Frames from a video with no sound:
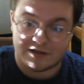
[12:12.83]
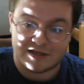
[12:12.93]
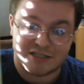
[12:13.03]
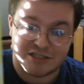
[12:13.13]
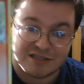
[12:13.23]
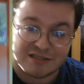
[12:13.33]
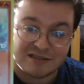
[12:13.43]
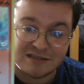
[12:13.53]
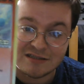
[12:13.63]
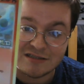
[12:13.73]
edition,
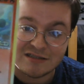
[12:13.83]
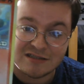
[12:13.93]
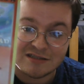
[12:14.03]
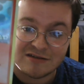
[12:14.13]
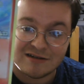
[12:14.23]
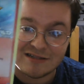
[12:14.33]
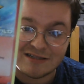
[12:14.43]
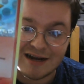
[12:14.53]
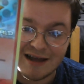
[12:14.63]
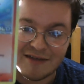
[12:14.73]
so it does
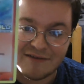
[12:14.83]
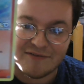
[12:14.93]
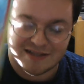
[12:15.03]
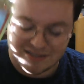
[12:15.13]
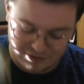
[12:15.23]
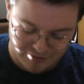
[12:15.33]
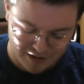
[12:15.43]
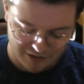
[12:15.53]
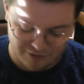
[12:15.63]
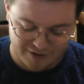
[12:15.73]
kind of have that fancy little
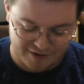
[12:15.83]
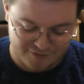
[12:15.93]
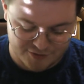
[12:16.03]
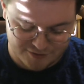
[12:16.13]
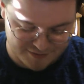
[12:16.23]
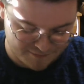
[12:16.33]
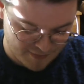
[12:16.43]
holograph to it.